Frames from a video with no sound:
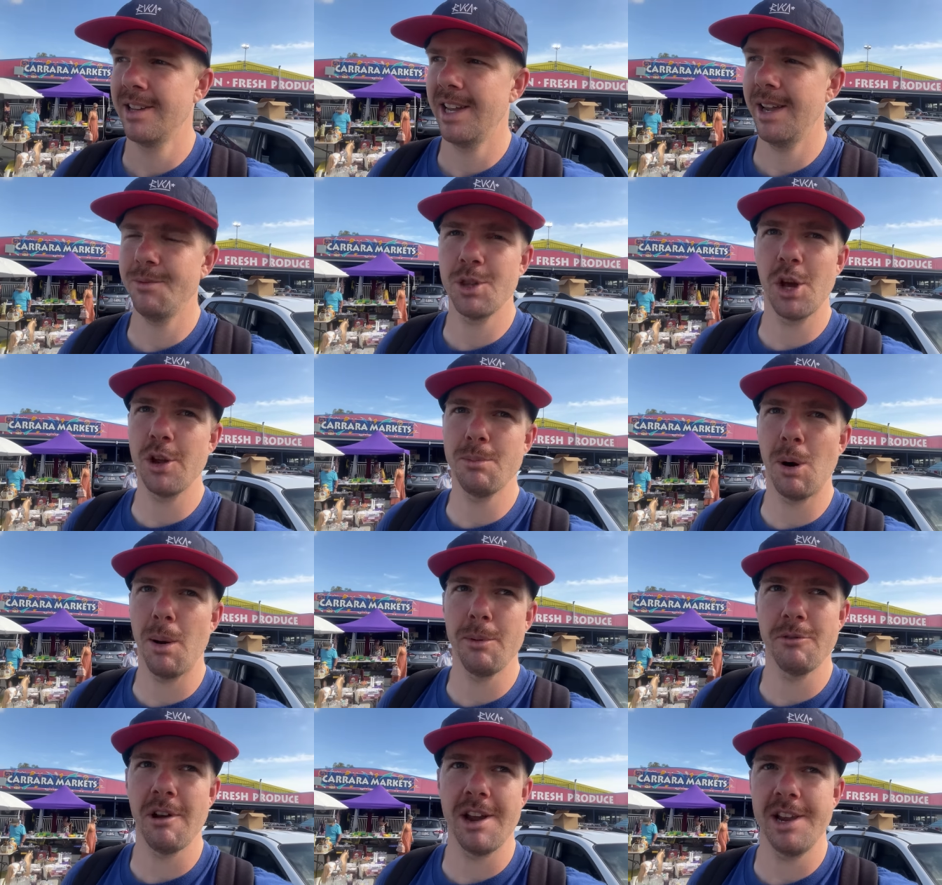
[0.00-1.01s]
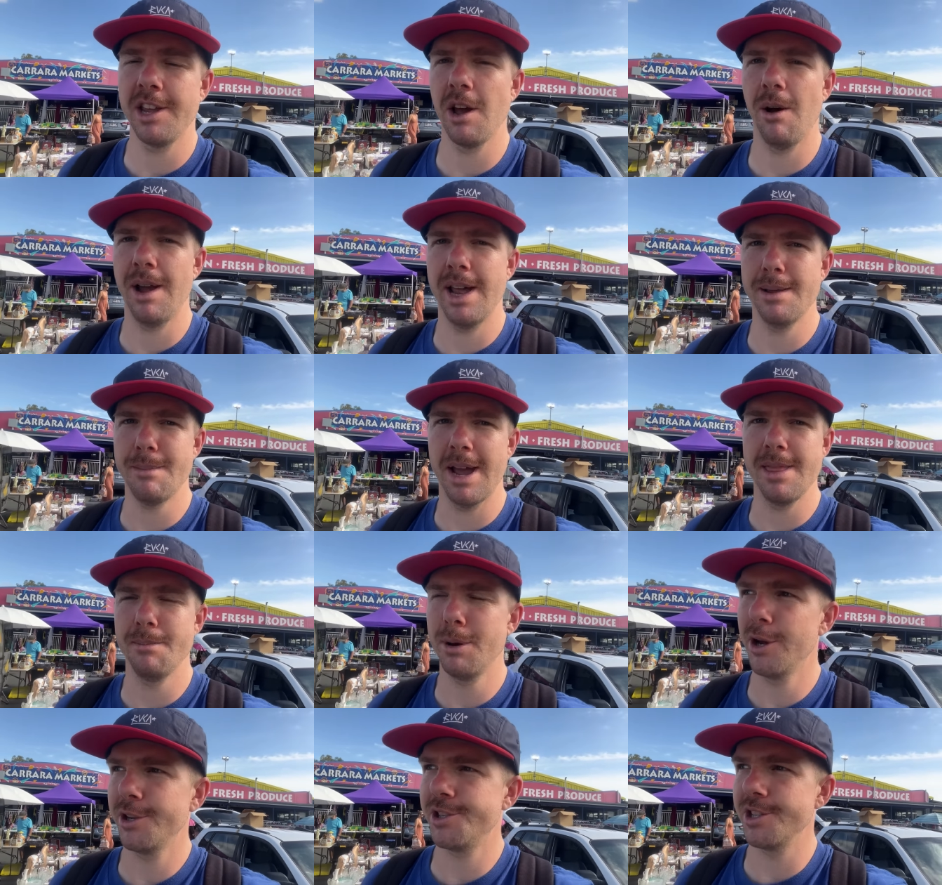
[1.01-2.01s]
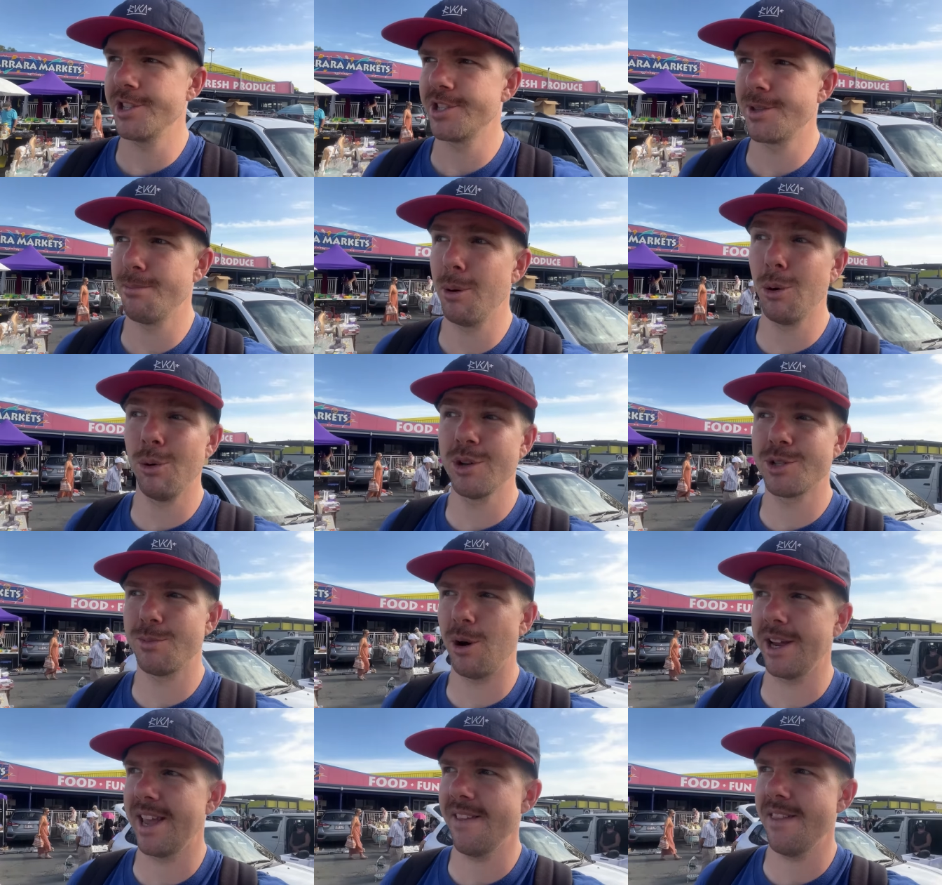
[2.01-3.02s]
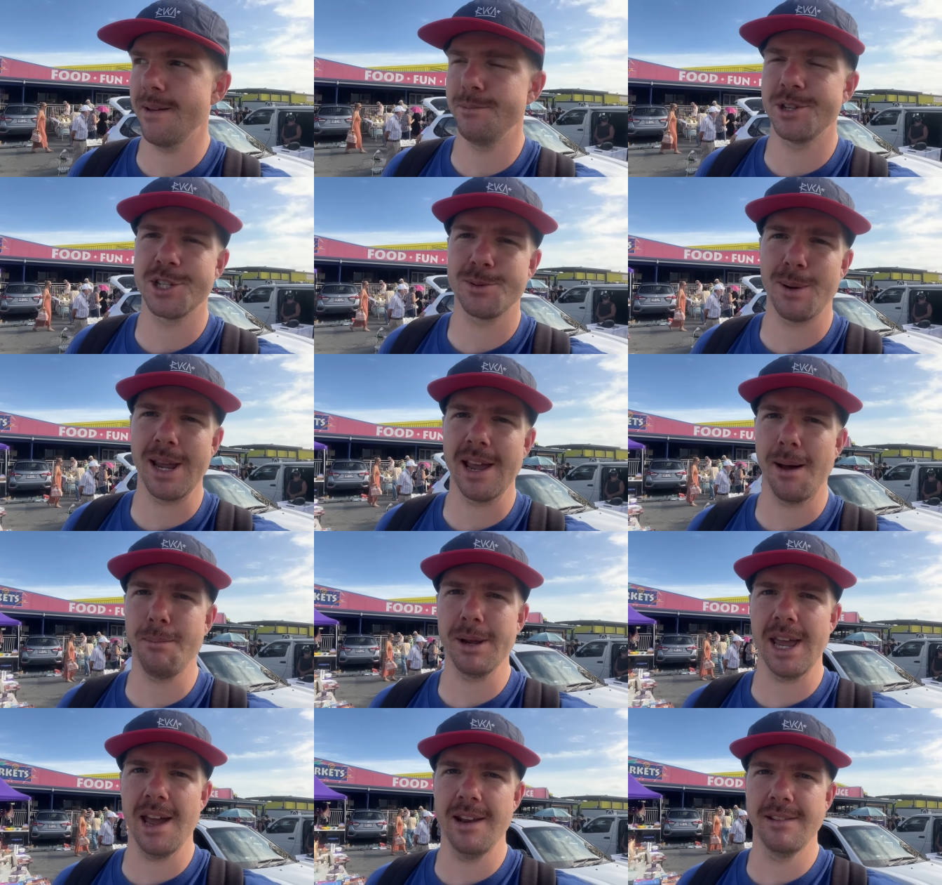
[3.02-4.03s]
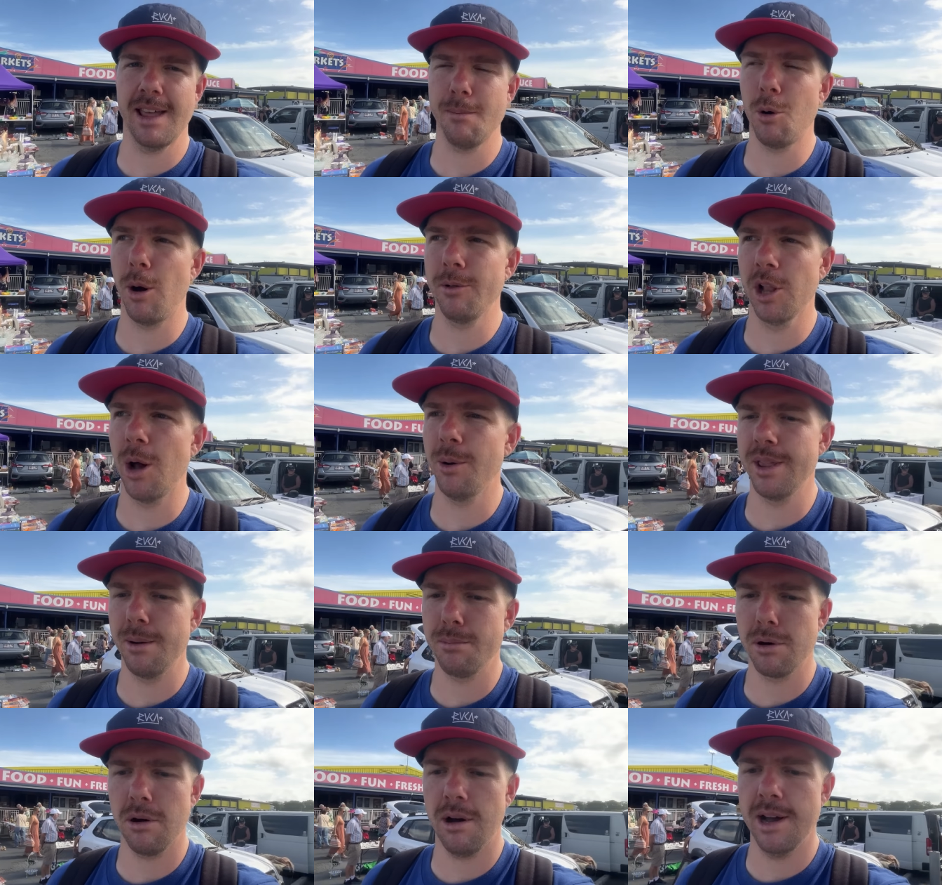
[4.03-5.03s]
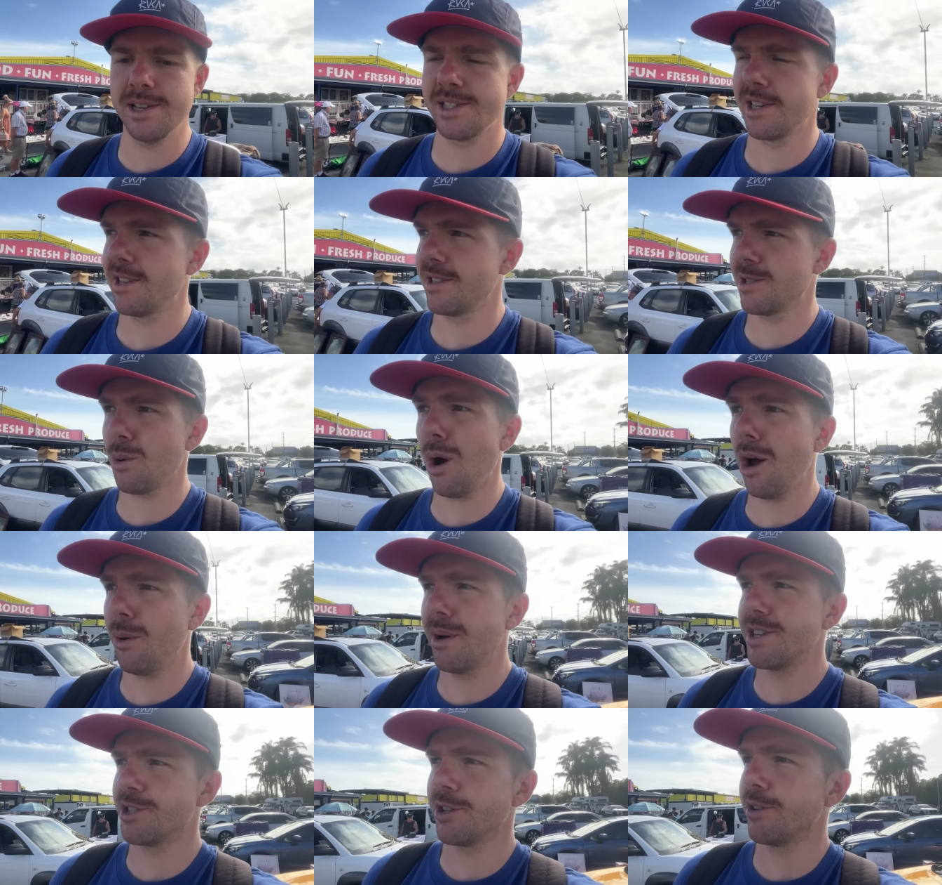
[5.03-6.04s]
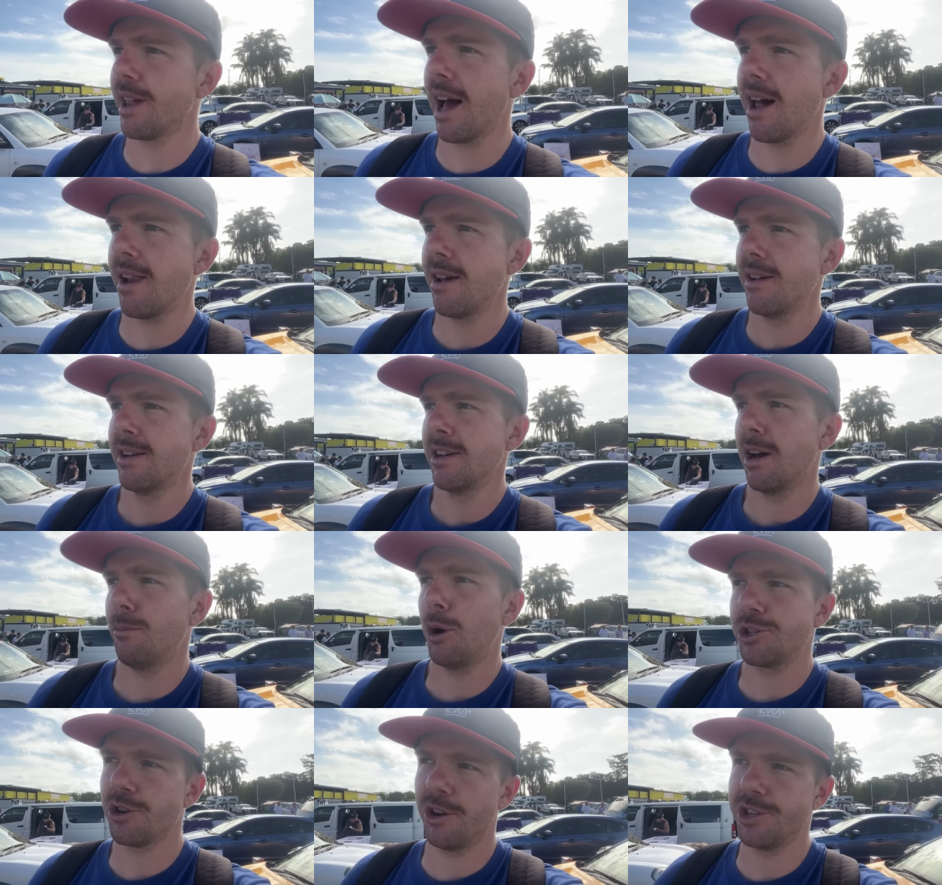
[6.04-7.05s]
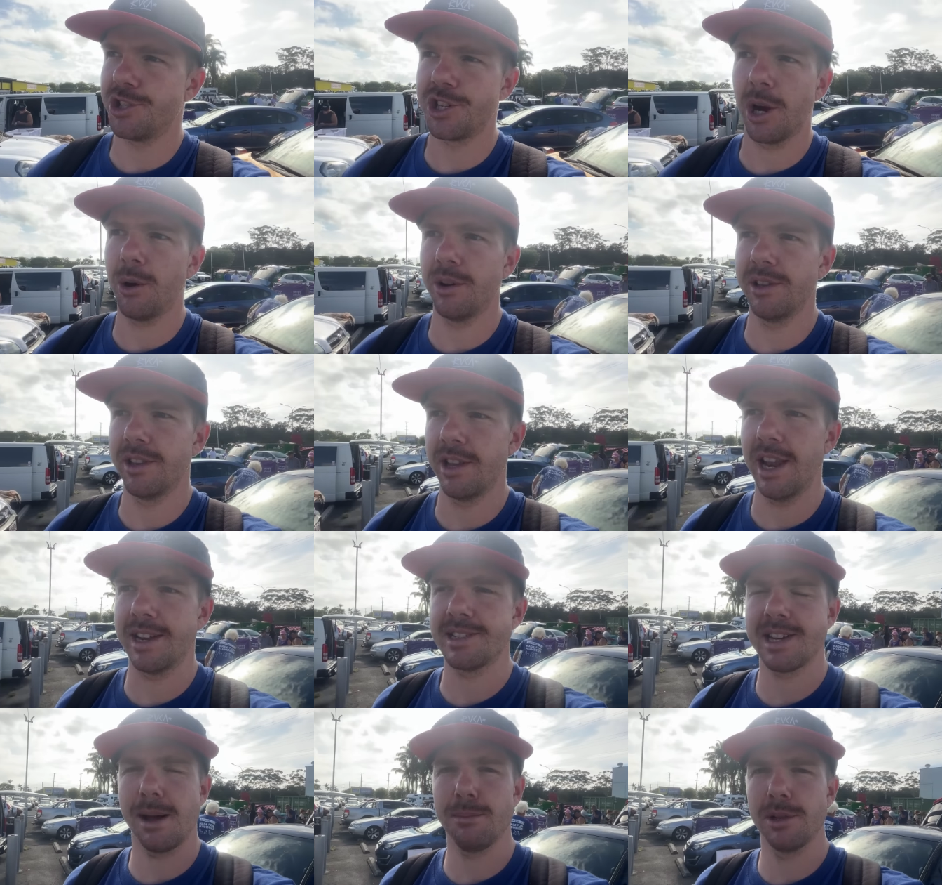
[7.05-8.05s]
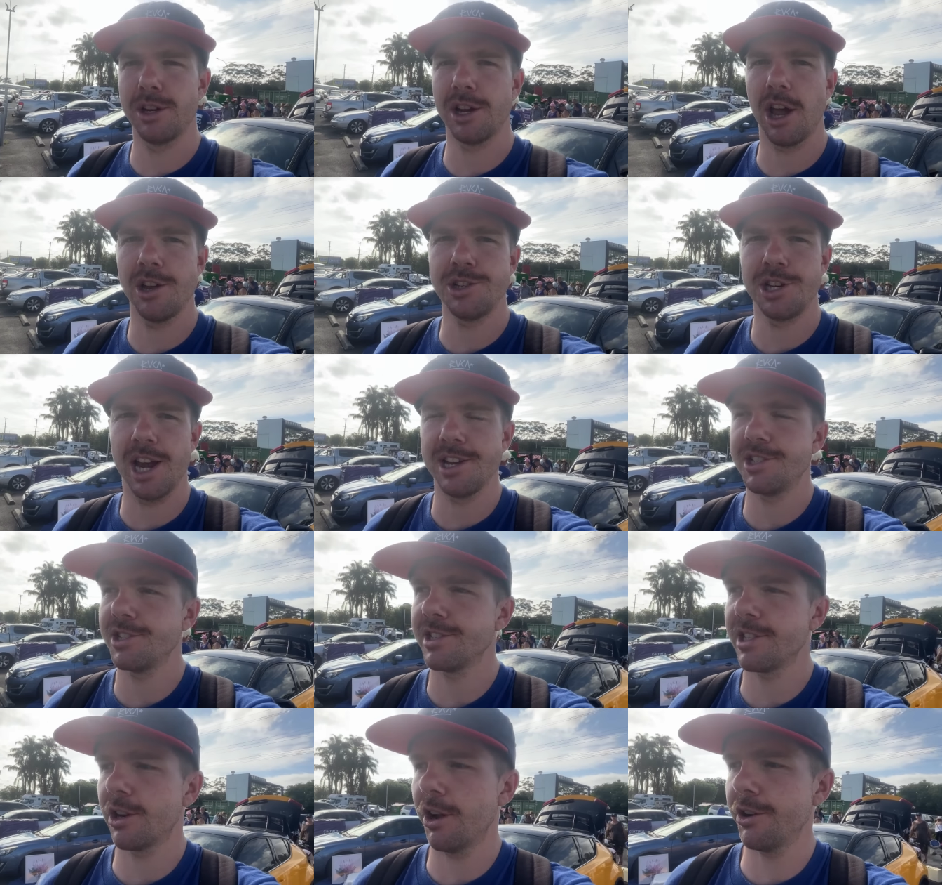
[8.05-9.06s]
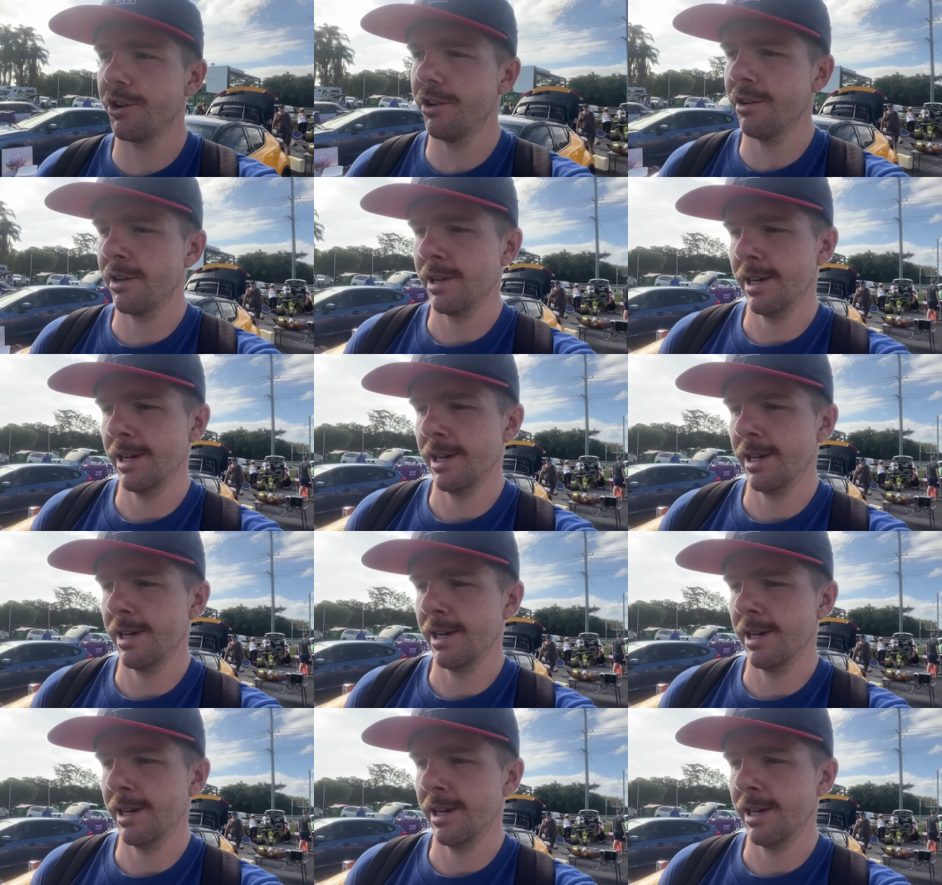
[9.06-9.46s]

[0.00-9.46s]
Even though you might be ready to go ahead and make the purchase, the pause might get them to speak up again. They might lower their price. So I always do that. I might try and show it in the next couple of negotiations that I do.